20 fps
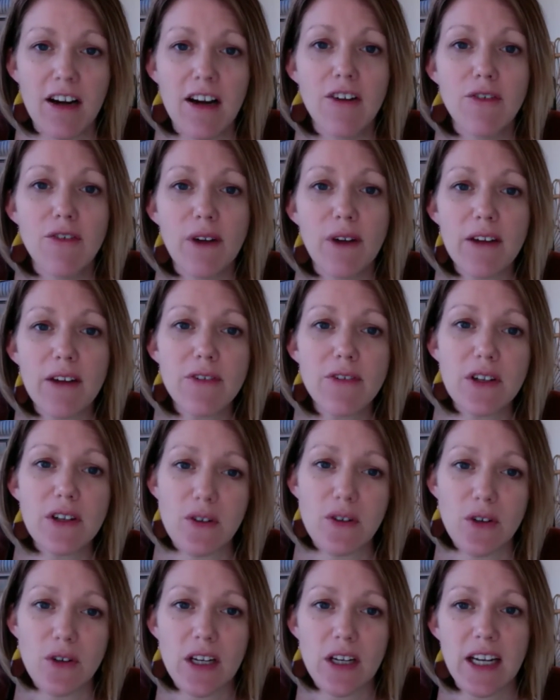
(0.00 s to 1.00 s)
Fife
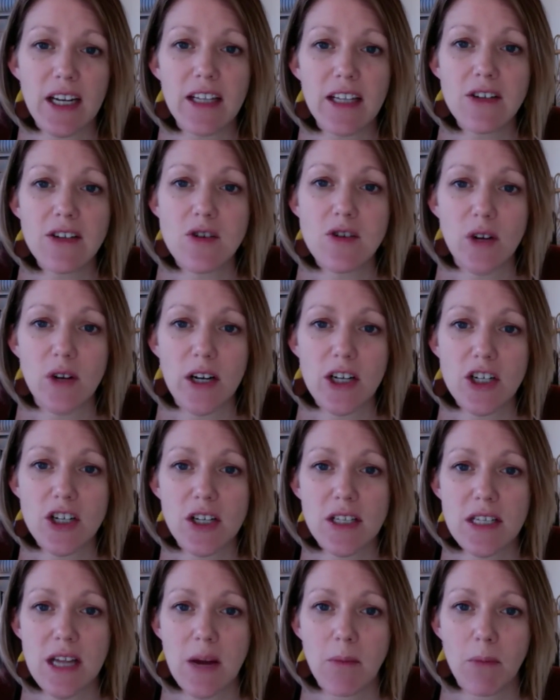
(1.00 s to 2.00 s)
included illustrations
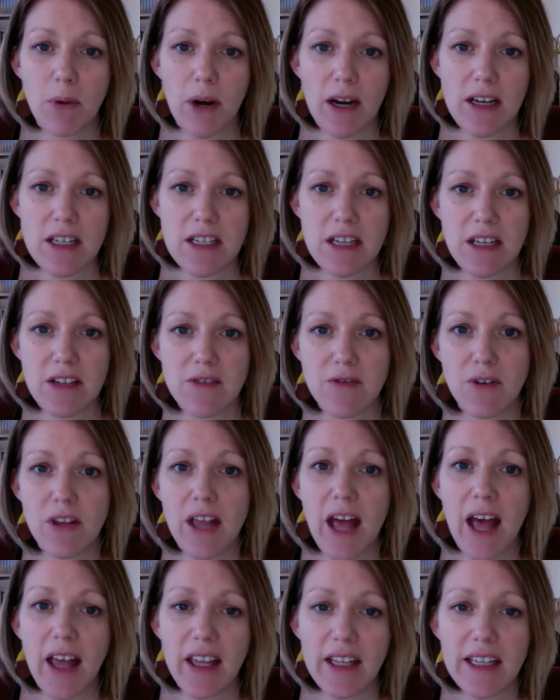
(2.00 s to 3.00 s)
and prices for the
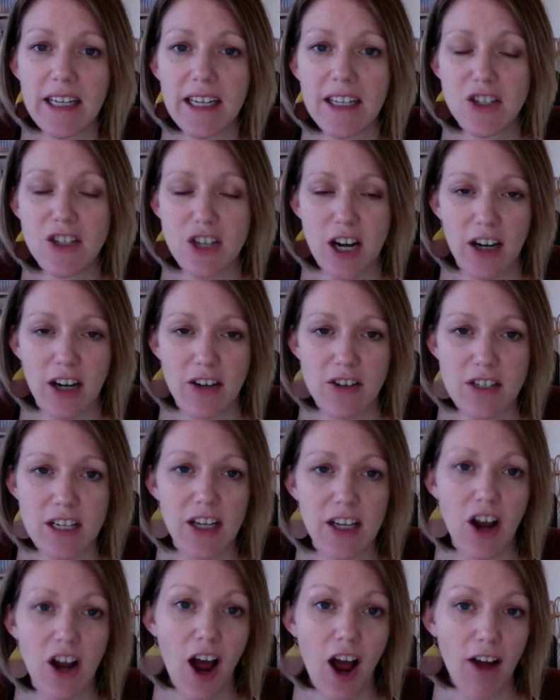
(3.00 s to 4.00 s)
elegant chairs he could
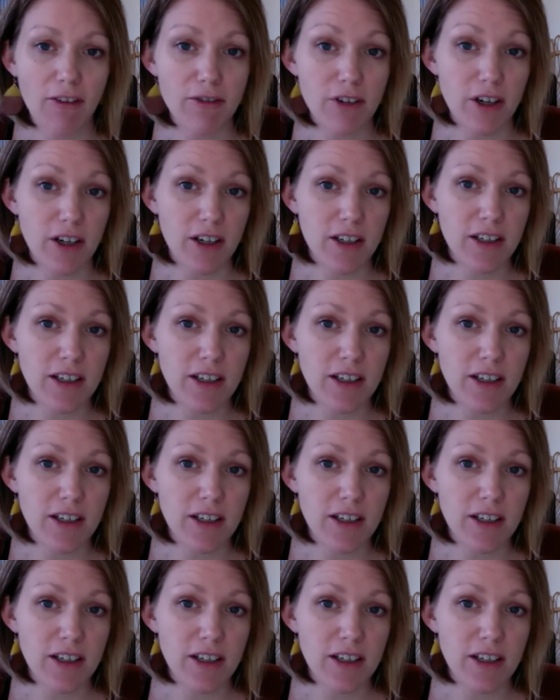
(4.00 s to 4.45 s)
offer,